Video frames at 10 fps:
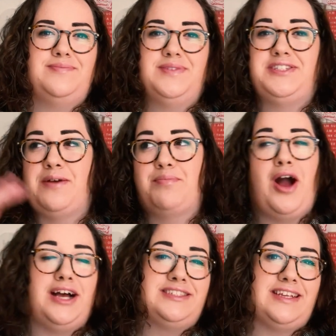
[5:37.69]
step
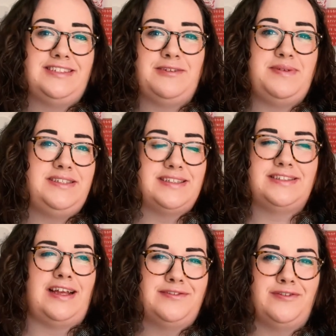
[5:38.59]
process to be
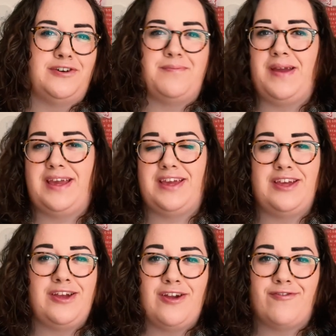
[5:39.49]
successful, to make
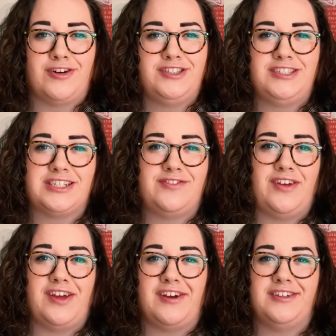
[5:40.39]
your first 6
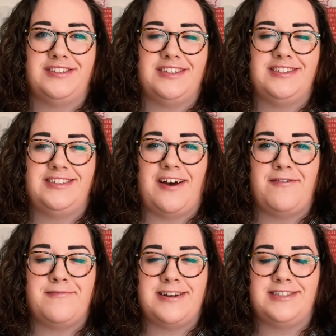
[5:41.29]
figures and
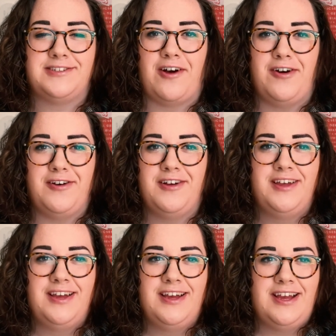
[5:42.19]
stuff, but it's all,
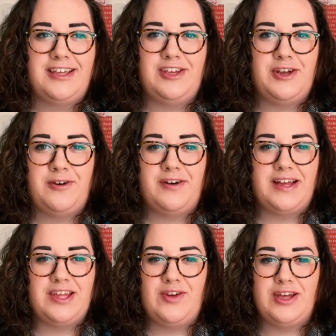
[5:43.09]

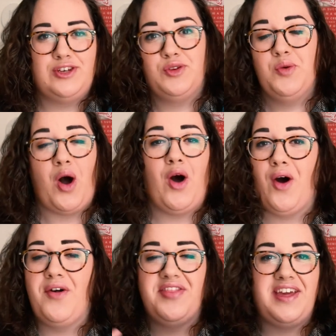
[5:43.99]
you can do
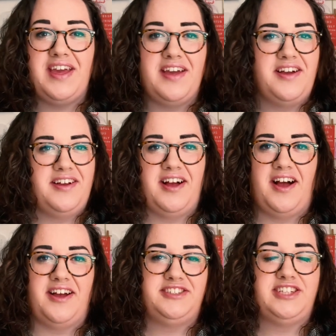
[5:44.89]
all the
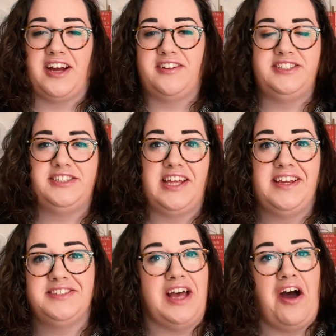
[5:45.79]
checklist
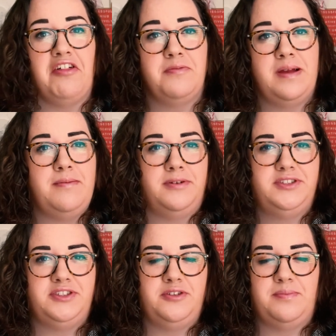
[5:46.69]
things that other people
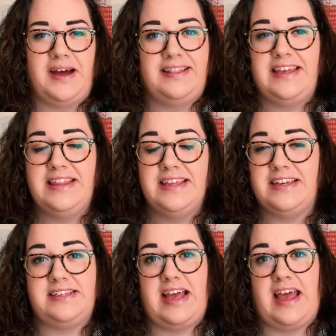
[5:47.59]
do, but at the end of
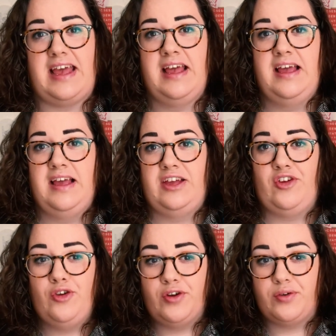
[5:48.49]
the day,
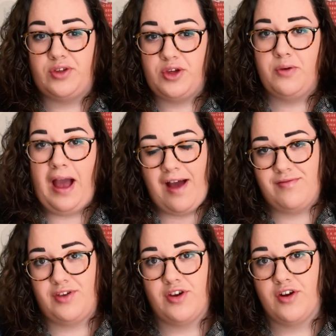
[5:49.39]
you
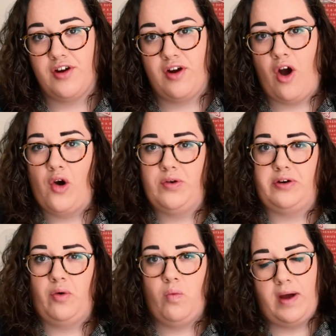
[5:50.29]
have your
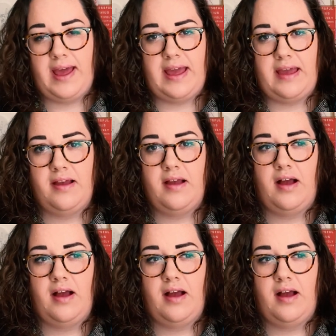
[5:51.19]
own way,